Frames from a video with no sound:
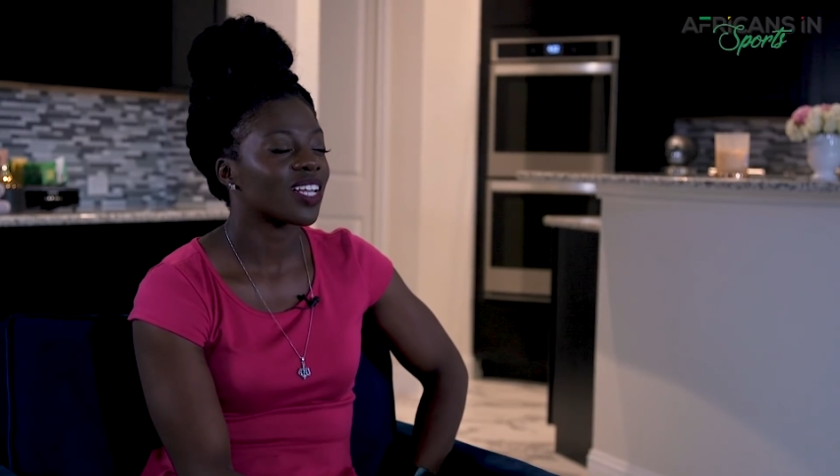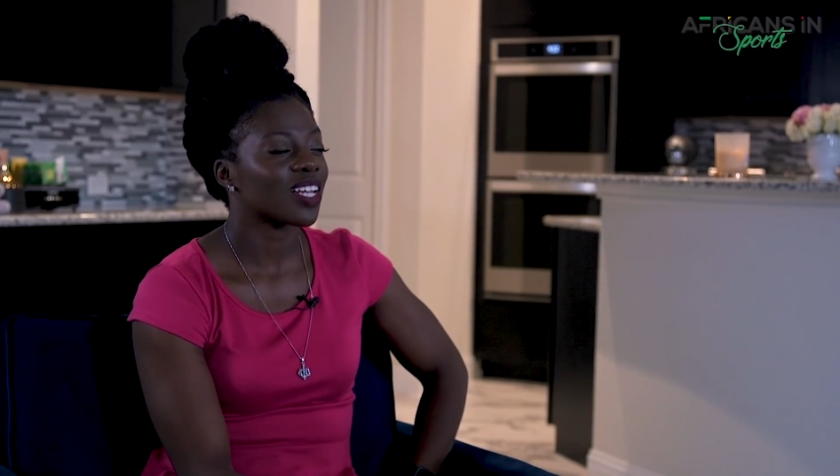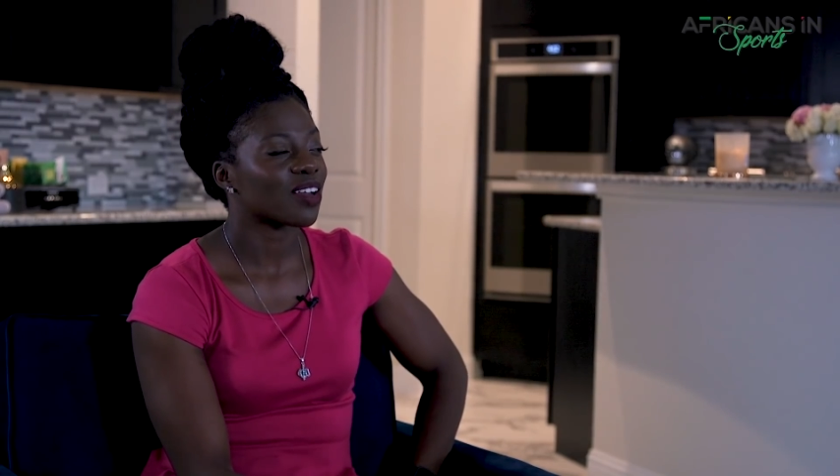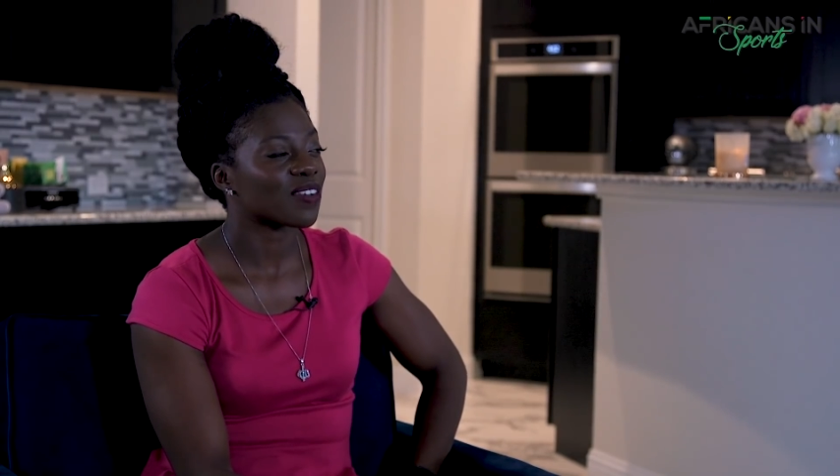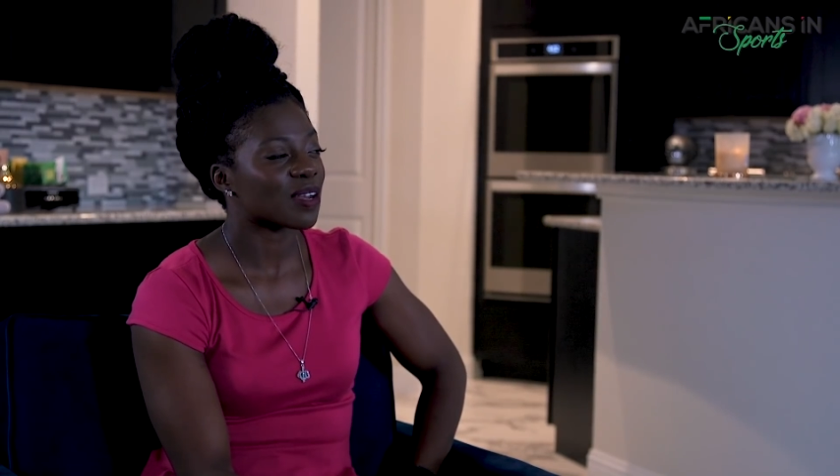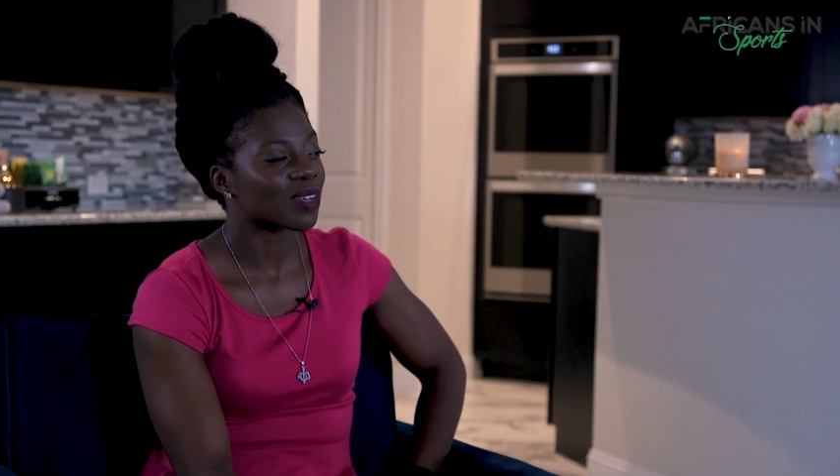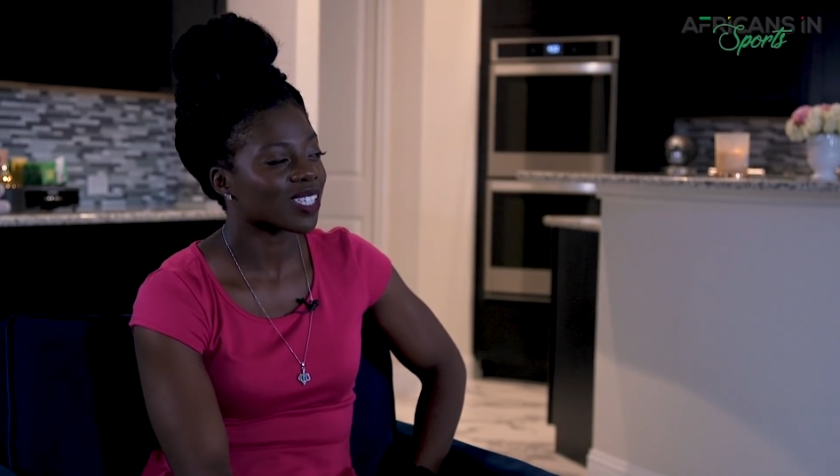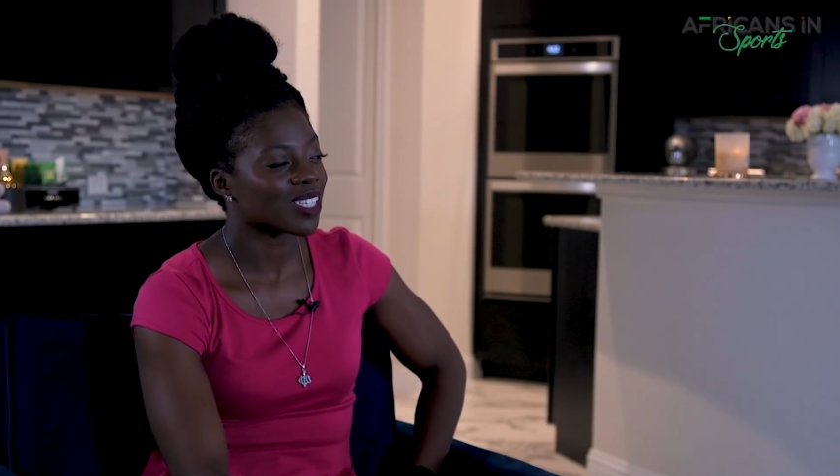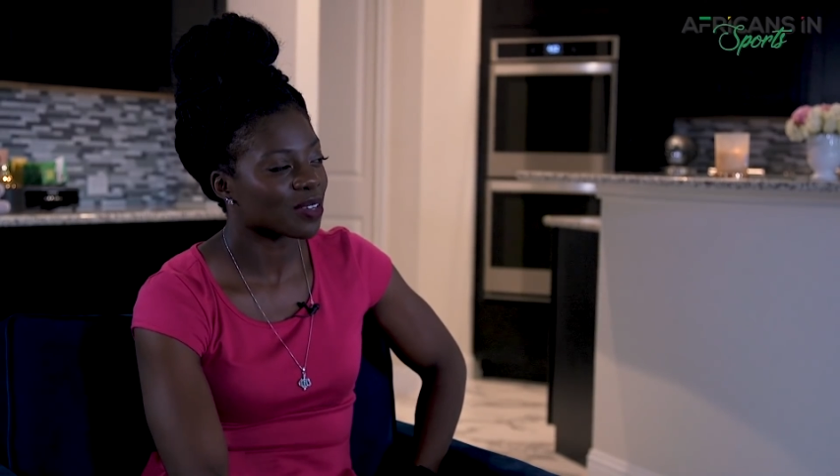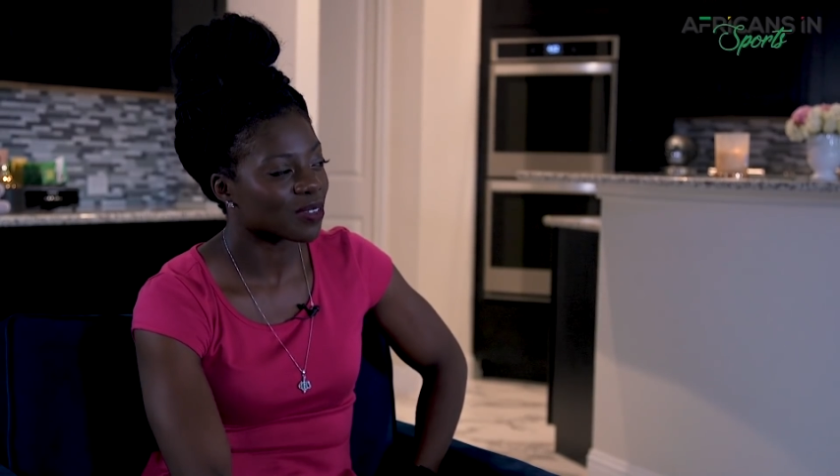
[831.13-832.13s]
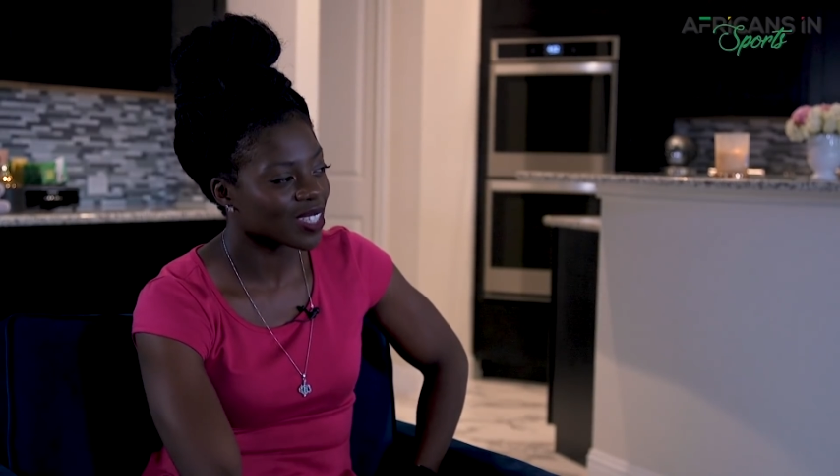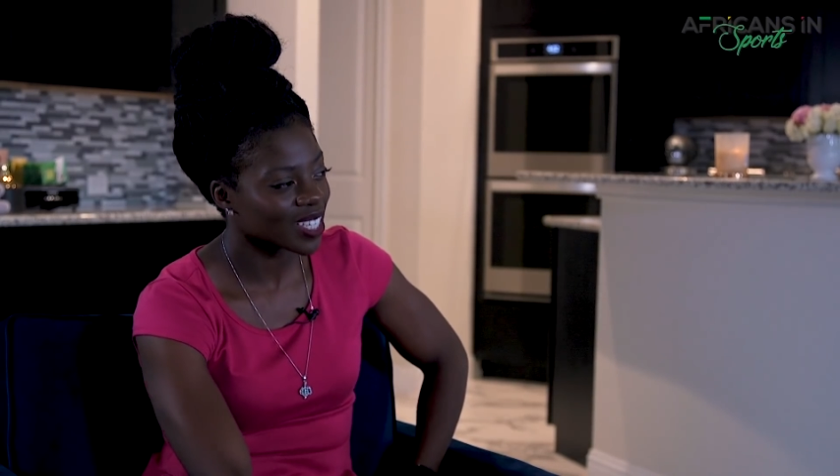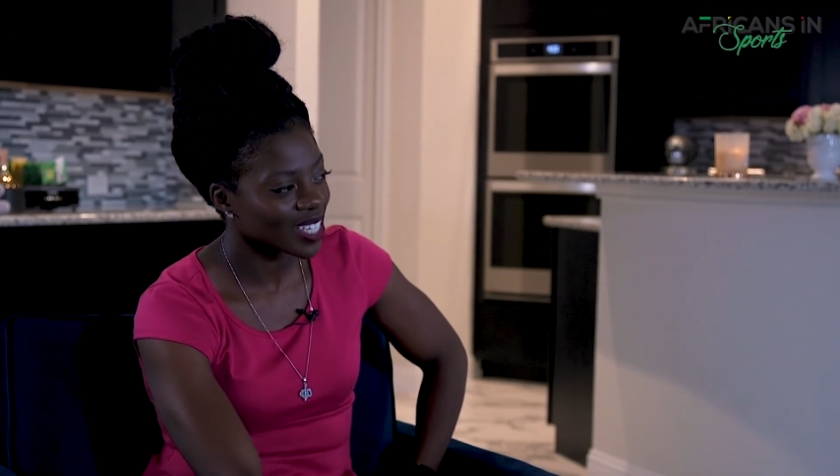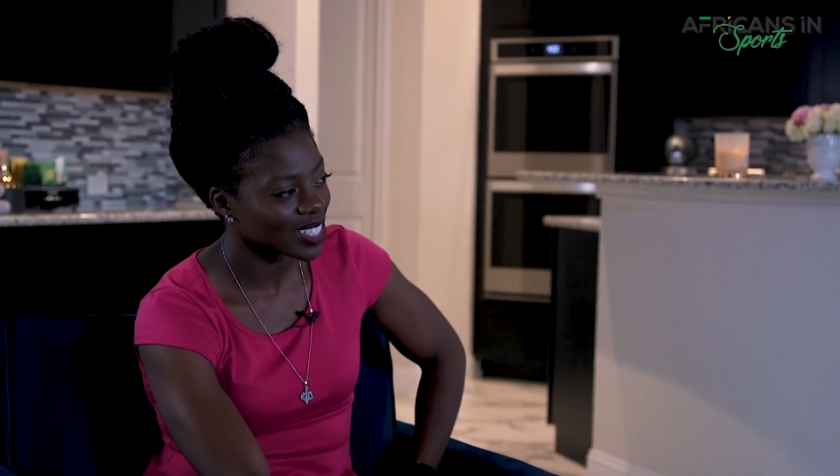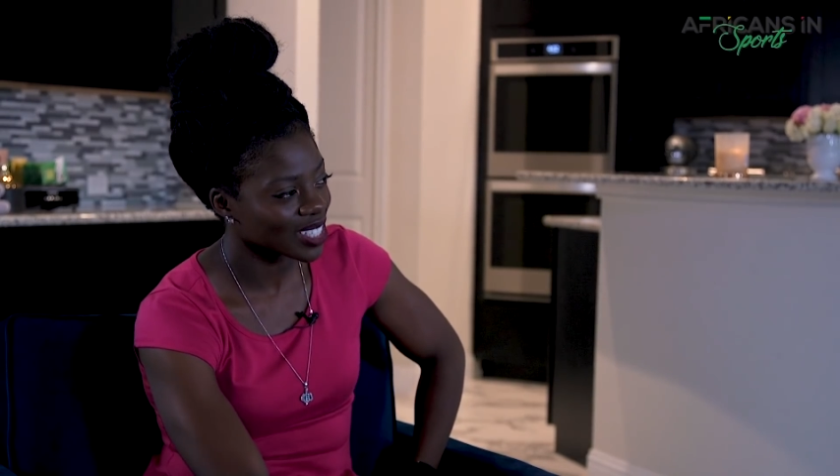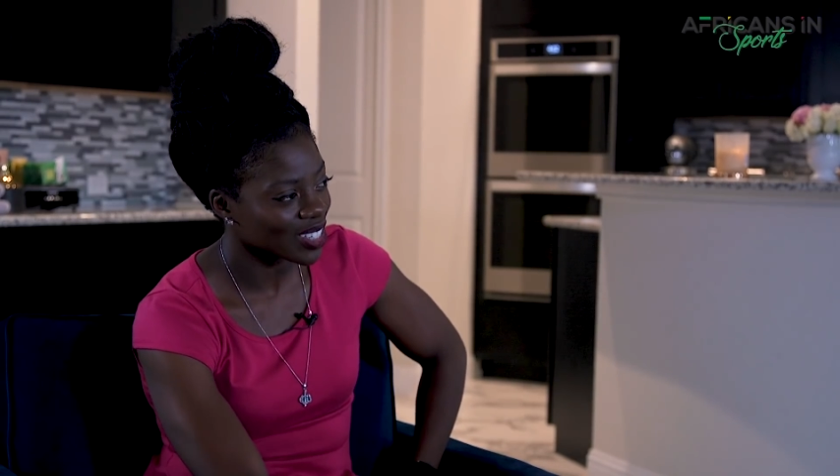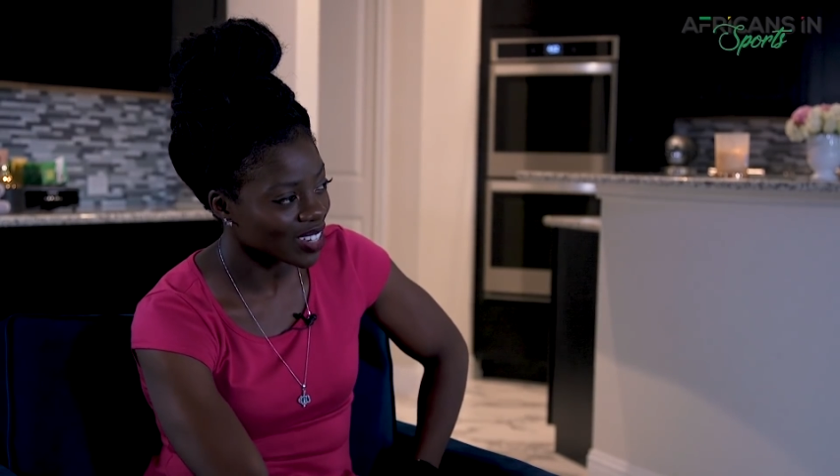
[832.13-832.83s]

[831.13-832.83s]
Then I found myself touch the